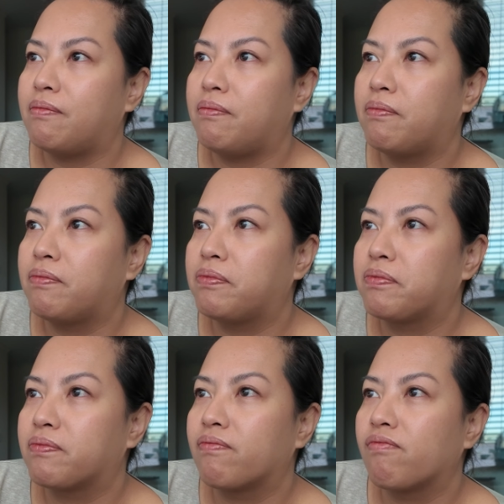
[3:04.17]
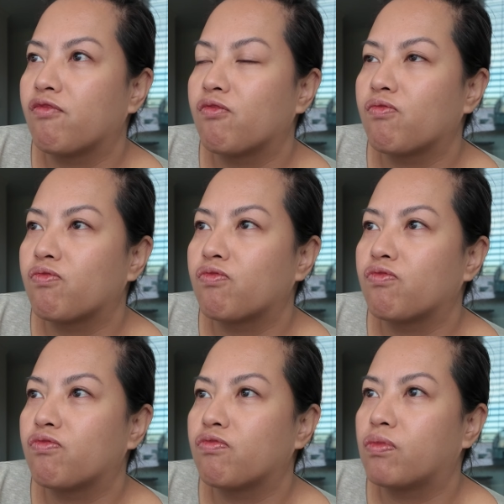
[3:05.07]

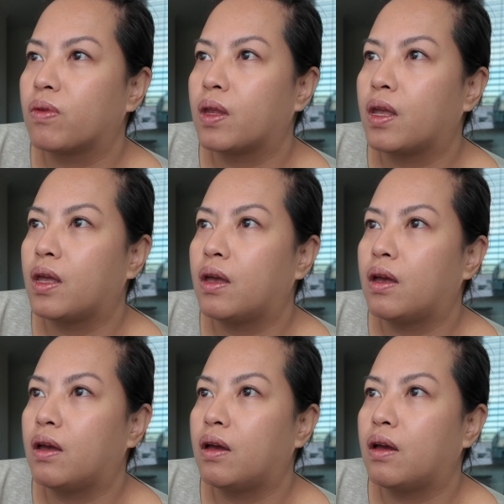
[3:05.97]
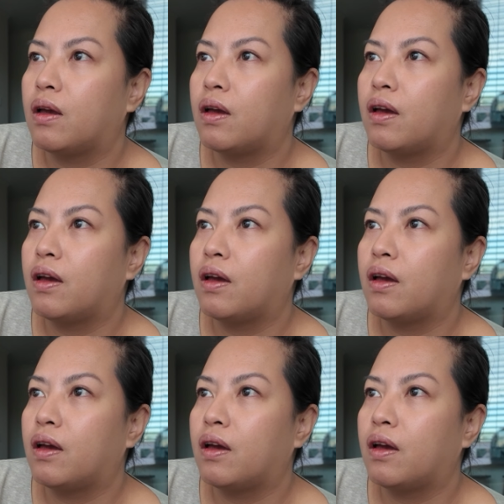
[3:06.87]
(silence)